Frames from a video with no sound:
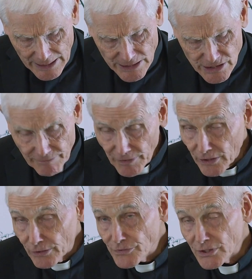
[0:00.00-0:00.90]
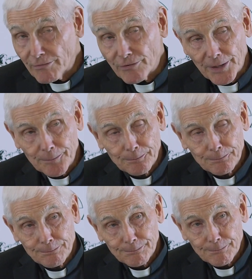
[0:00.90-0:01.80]
it's the value of suffering.
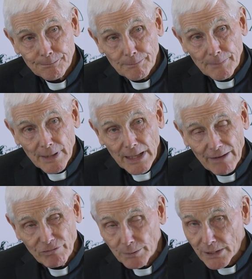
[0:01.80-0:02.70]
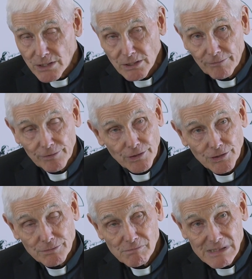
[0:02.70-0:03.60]
Everybody
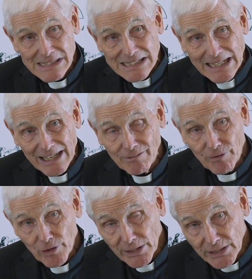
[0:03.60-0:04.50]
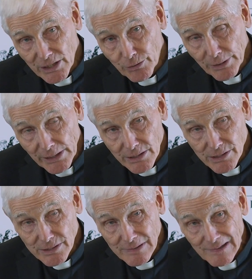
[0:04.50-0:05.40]
suffers in varying
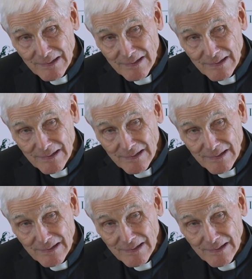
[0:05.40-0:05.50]
degrees